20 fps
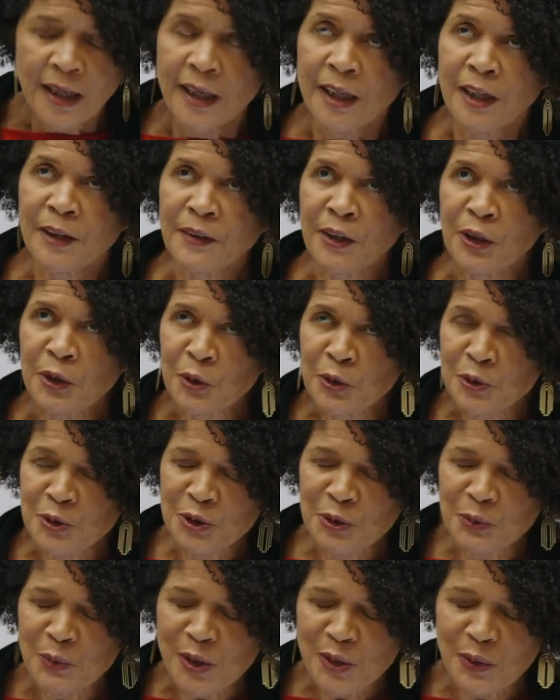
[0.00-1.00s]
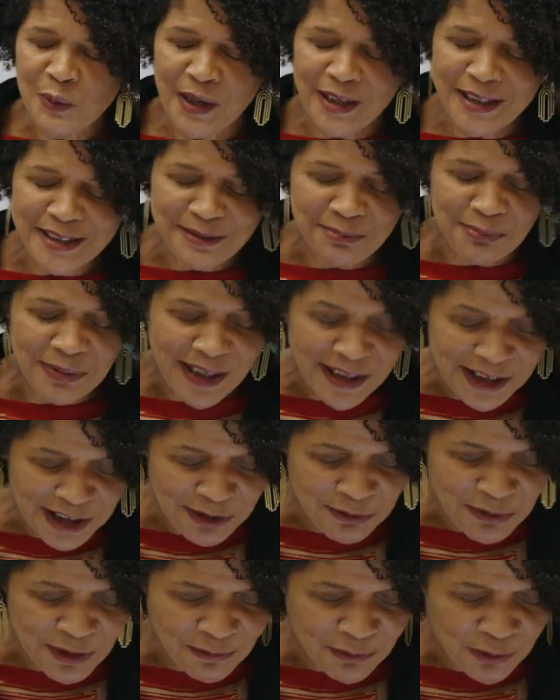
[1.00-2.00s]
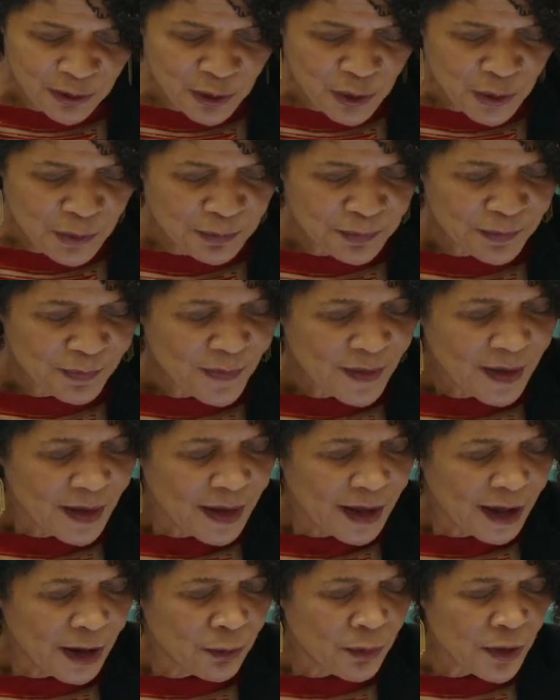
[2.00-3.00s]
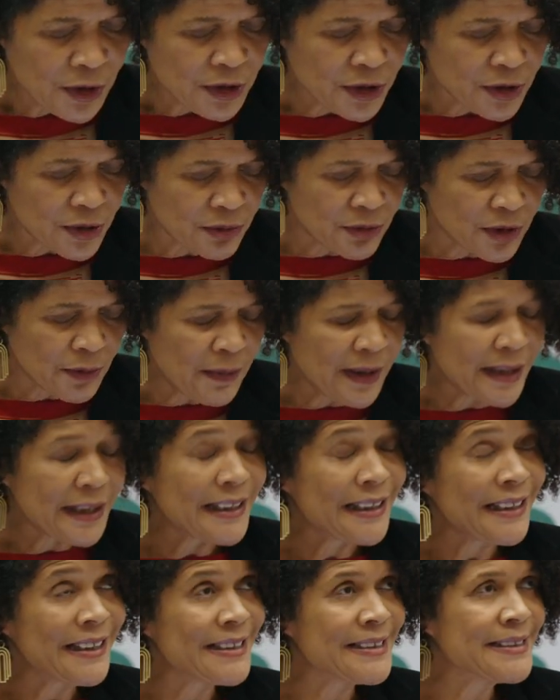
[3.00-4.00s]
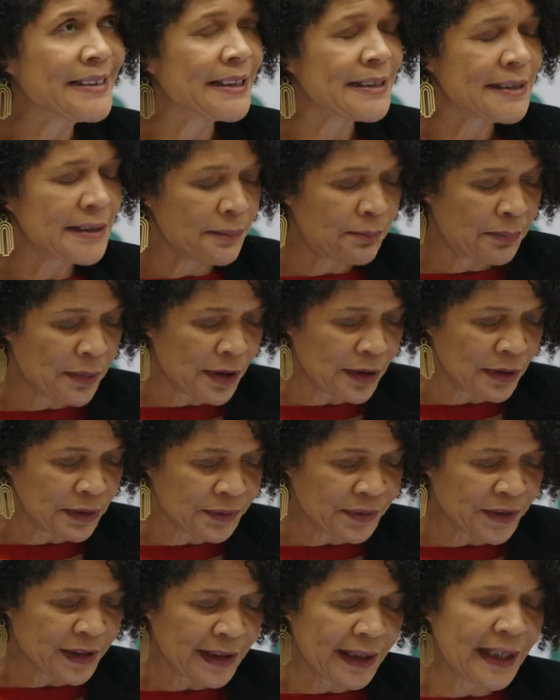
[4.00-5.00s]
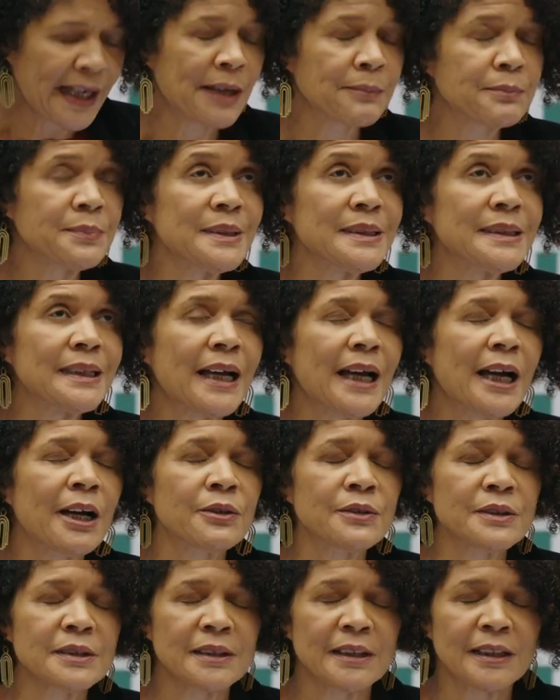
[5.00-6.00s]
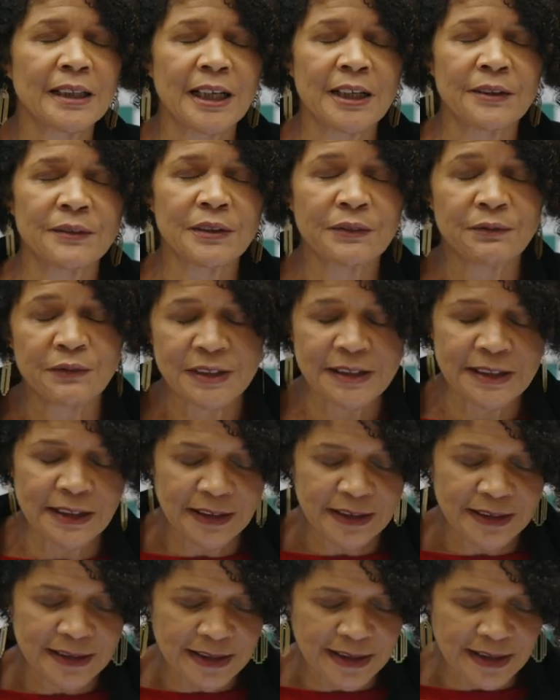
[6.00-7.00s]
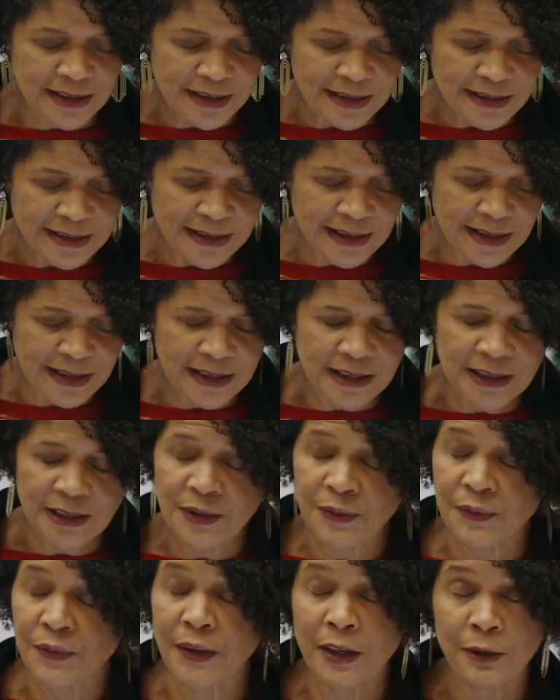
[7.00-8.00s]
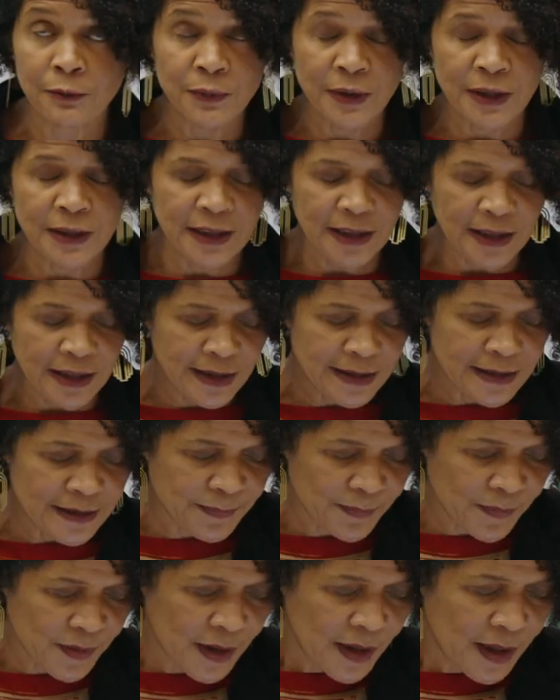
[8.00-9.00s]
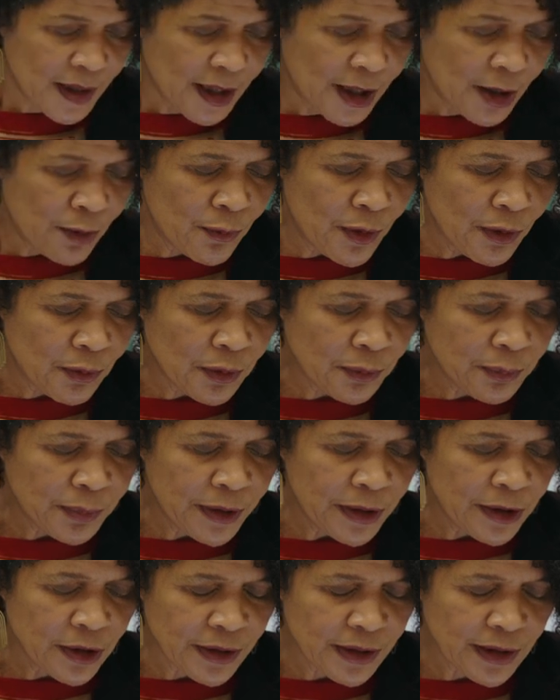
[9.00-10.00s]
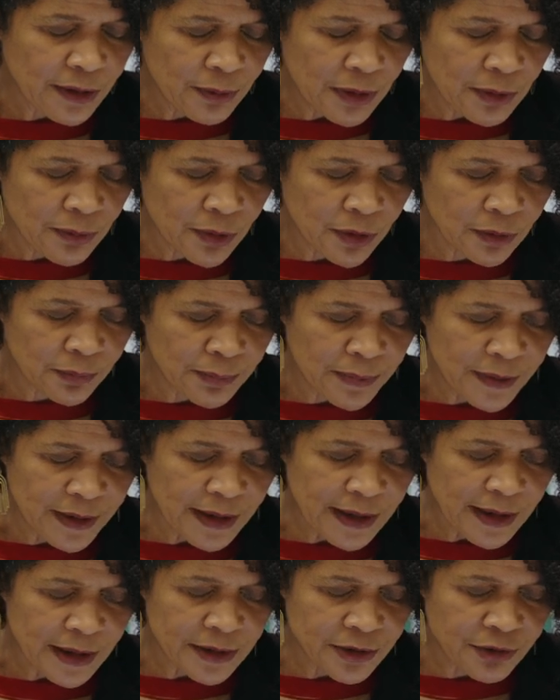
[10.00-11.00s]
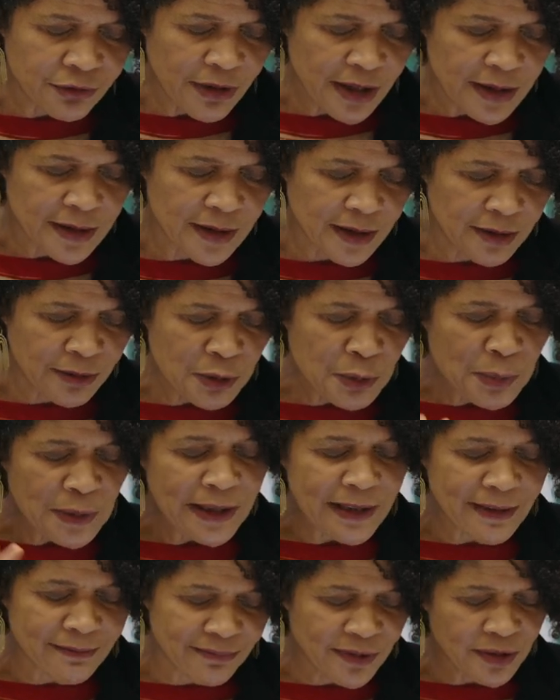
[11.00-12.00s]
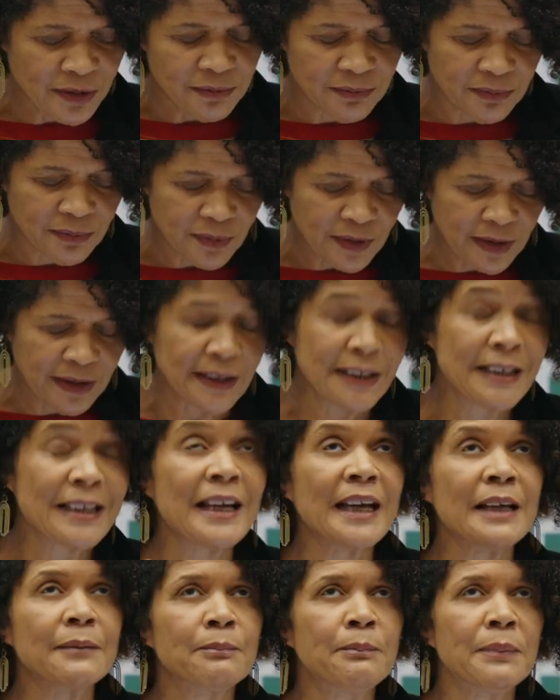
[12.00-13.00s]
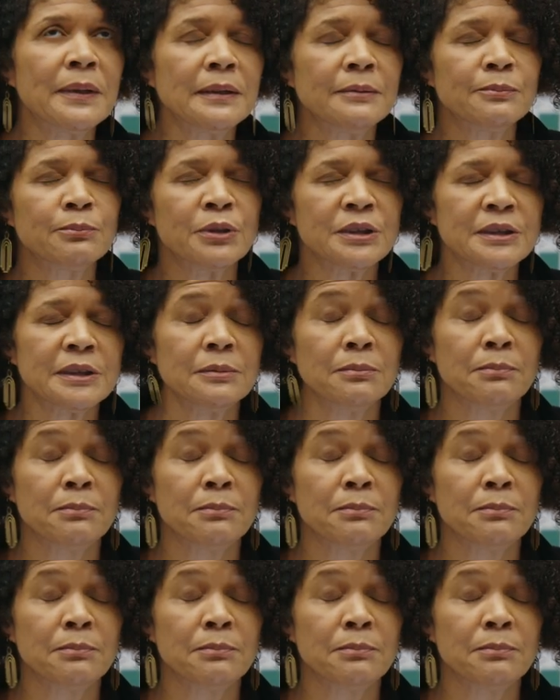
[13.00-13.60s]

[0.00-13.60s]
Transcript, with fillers: And that also requires planning reform in which to make it easier to build the labs, the housing and the facilities uh, that we need and we will be looking, we will be addressing, we'll be, you know, the Get Built Britain